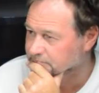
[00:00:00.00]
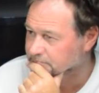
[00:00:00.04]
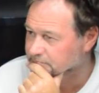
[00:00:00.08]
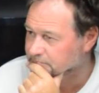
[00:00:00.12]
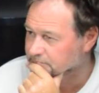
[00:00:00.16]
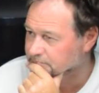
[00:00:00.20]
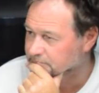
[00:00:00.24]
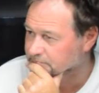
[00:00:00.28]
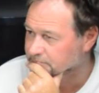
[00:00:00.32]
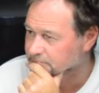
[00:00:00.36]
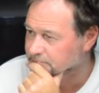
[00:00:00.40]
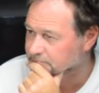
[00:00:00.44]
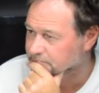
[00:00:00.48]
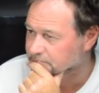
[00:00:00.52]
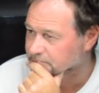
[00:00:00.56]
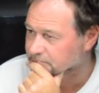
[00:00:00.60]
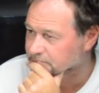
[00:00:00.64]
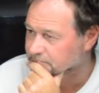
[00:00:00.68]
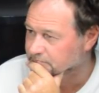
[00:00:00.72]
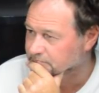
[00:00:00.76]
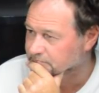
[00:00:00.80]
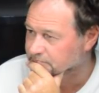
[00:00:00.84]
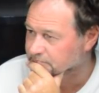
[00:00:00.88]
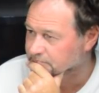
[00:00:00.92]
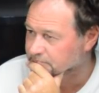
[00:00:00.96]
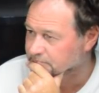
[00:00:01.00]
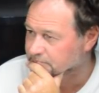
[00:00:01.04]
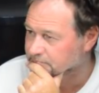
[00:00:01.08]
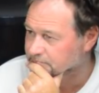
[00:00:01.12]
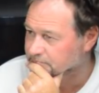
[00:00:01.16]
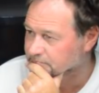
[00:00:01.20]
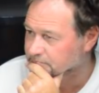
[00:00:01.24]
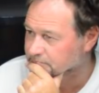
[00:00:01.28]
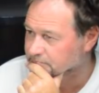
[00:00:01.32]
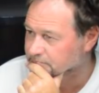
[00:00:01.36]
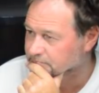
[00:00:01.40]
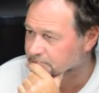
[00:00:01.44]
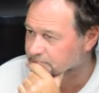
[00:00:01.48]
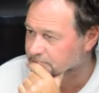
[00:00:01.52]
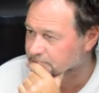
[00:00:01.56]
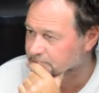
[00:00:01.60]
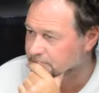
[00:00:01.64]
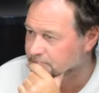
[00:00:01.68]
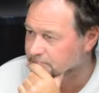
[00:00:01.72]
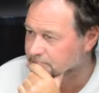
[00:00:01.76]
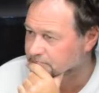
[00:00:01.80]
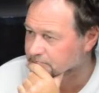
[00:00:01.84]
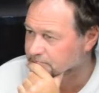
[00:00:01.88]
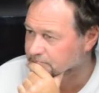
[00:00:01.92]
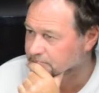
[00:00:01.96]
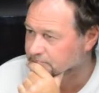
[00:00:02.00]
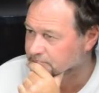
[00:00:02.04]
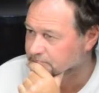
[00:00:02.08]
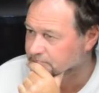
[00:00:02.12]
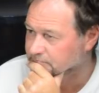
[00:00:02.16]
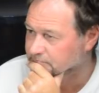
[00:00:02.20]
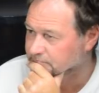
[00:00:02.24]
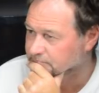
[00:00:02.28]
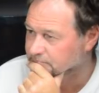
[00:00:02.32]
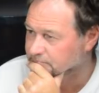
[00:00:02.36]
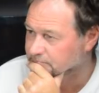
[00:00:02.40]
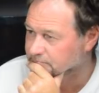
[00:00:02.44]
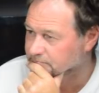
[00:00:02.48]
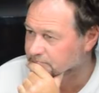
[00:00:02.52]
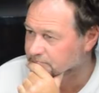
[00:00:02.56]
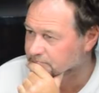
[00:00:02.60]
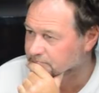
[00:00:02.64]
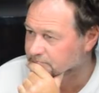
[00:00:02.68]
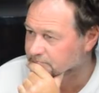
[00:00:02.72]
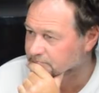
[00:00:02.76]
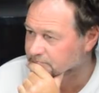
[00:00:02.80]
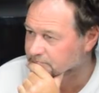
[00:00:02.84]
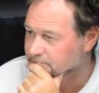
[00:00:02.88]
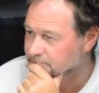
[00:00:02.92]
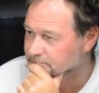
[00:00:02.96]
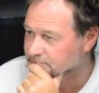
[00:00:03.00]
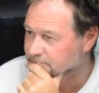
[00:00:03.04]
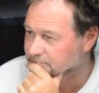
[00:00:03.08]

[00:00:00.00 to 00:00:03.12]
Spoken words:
No words are spoken by the person on screen.